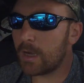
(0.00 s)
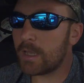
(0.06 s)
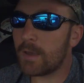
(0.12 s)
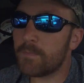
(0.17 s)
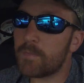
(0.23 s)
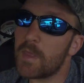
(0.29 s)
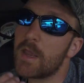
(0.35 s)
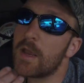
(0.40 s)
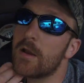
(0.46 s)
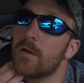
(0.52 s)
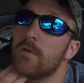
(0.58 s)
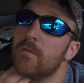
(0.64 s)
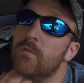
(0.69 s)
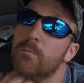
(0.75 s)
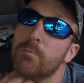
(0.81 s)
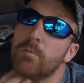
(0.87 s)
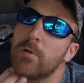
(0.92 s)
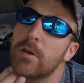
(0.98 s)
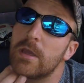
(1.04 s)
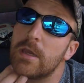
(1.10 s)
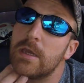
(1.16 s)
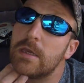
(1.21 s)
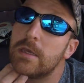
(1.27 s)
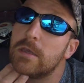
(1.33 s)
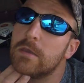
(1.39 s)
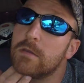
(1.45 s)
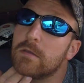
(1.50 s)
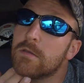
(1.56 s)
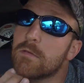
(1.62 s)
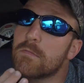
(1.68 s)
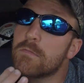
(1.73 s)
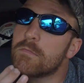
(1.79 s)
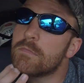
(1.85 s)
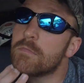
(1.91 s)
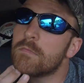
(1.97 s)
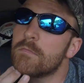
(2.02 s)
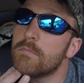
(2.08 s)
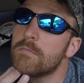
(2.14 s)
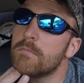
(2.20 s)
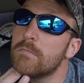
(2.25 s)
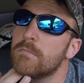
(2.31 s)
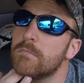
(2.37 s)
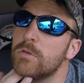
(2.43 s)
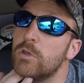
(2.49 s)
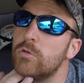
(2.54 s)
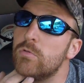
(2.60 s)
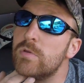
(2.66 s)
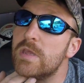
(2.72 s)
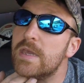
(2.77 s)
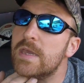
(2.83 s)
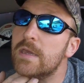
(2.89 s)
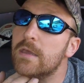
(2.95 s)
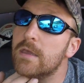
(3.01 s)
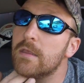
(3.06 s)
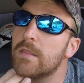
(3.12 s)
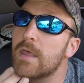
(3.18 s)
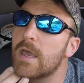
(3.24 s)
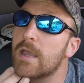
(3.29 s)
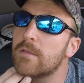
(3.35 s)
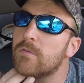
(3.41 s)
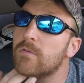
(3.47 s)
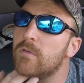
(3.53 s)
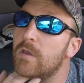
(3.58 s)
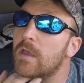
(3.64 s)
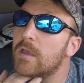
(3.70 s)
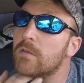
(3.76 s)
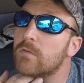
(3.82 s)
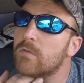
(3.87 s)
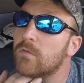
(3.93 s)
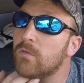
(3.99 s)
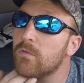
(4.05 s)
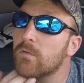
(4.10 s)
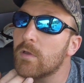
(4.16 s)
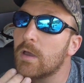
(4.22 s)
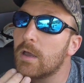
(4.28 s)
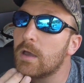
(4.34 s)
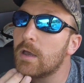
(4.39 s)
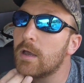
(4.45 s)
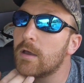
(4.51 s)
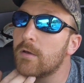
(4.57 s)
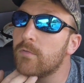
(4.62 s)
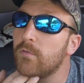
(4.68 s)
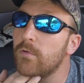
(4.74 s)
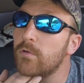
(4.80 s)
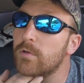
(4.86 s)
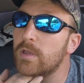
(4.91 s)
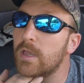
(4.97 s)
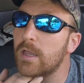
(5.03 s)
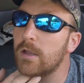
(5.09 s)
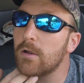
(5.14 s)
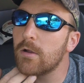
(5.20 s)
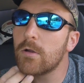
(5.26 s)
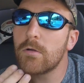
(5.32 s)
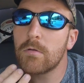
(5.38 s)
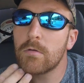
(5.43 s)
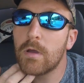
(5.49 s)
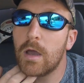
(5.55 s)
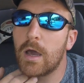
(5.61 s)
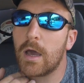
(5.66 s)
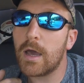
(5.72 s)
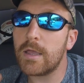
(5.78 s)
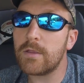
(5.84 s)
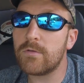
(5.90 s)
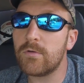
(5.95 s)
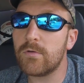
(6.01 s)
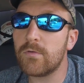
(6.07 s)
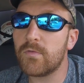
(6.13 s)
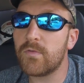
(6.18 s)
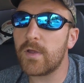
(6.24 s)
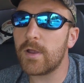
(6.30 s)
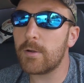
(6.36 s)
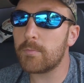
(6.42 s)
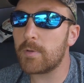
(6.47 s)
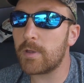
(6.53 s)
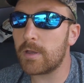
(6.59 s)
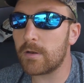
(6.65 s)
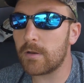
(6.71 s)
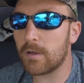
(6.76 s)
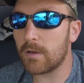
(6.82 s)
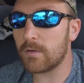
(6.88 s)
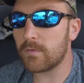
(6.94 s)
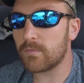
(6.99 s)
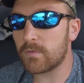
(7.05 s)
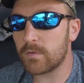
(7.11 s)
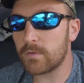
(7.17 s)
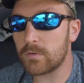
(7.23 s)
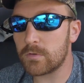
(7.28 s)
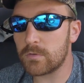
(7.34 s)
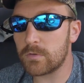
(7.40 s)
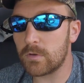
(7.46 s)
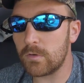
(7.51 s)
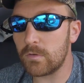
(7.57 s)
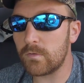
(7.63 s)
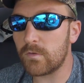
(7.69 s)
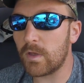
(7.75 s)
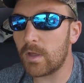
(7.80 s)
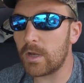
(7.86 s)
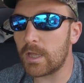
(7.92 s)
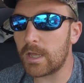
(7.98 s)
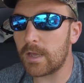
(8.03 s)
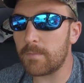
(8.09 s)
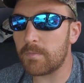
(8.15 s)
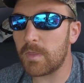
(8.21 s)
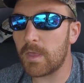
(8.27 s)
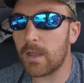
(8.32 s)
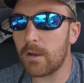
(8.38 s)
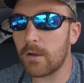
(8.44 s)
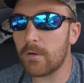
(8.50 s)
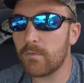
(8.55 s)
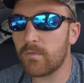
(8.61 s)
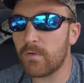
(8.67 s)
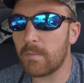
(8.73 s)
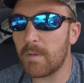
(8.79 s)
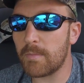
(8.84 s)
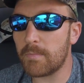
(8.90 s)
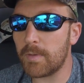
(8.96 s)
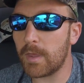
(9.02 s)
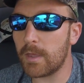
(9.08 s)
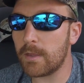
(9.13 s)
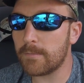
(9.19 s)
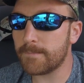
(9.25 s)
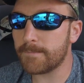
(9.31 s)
up there is pretty unique in that sense for deer. I do a fair bit of goose hunting up there from a pit.